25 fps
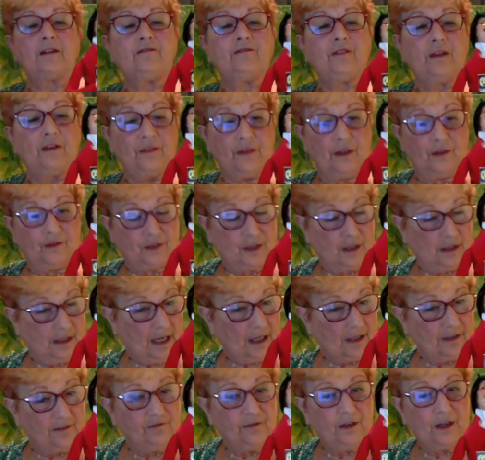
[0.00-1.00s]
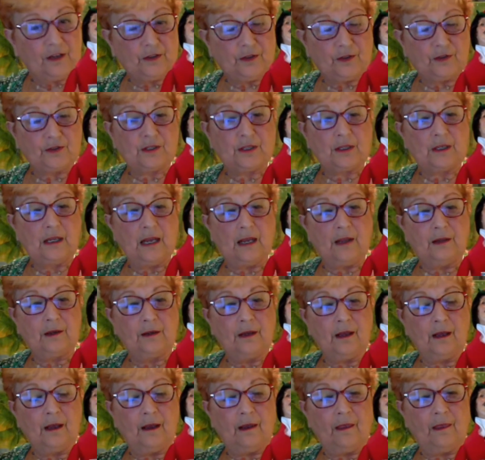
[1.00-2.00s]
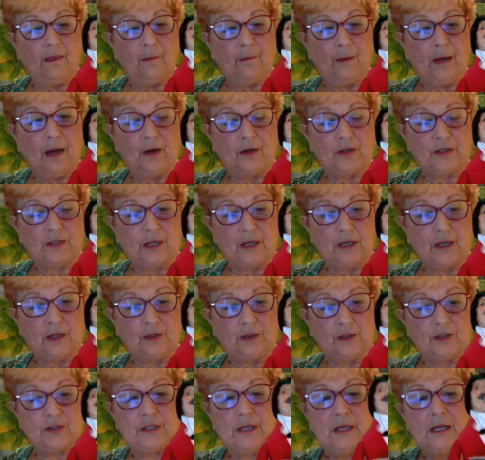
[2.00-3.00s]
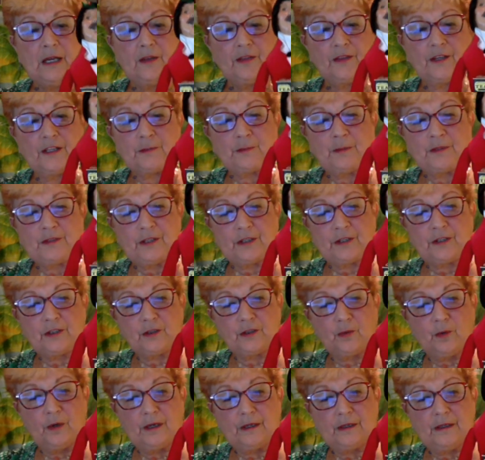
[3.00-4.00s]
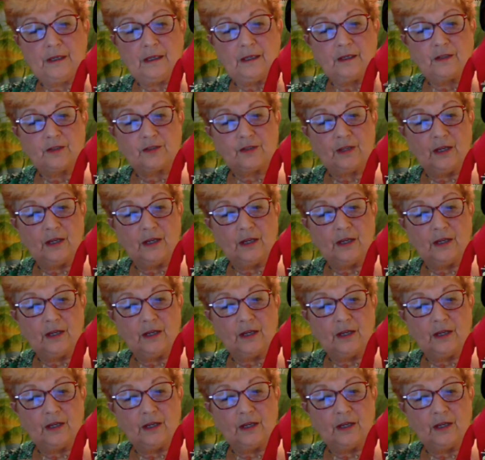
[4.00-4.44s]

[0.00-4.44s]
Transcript: of there's a lot of vendors in, in the in the Byers carolers. This particular one is